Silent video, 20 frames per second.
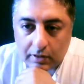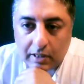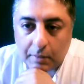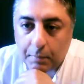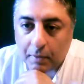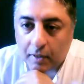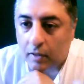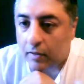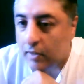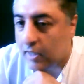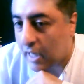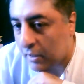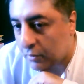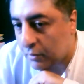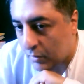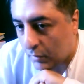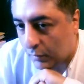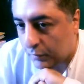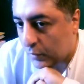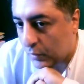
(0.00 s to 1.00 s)
depends on the
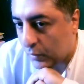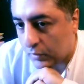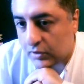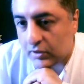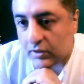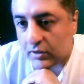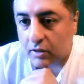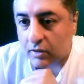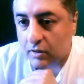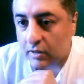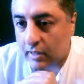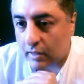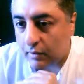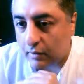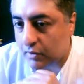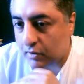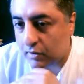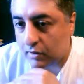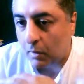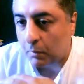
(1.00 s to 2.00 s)
country, of course.
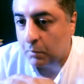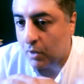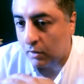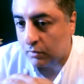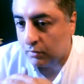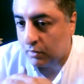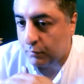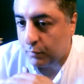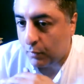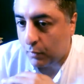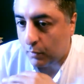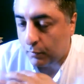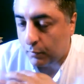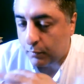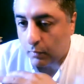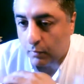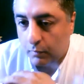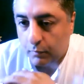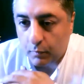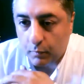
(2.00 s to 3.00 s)
There's some country for,
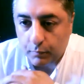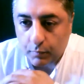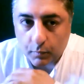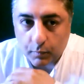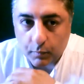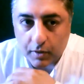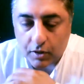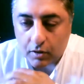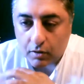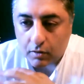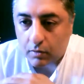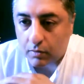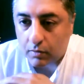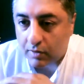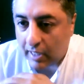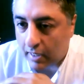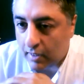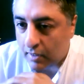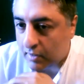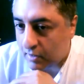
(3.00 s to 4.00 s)
for, for which the
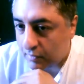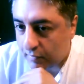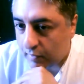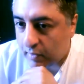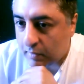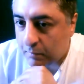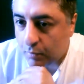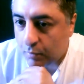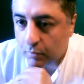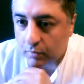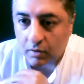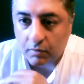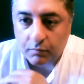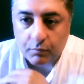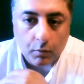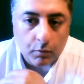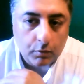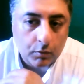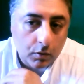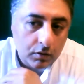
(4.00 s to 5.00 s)
science is very
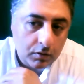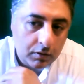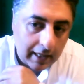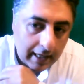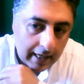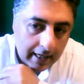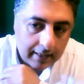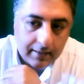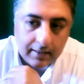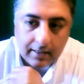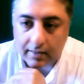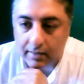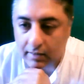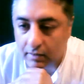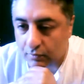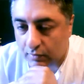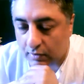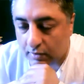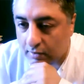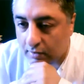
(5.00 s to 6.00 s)
important, for those less,
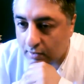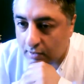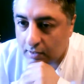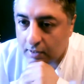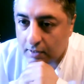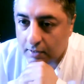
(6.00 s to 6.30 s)
etc.